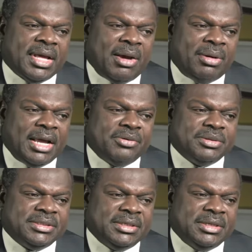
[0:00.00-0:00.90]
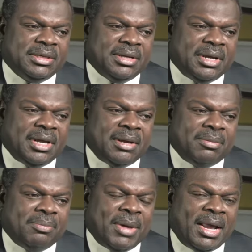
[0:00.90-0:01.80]
I would like to see
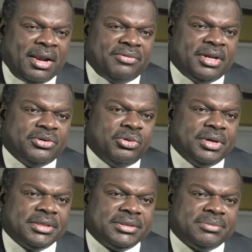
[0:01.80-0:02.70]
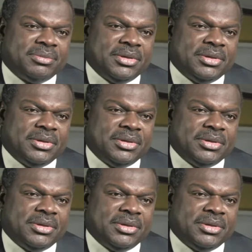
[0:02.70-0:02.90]
bilateral donors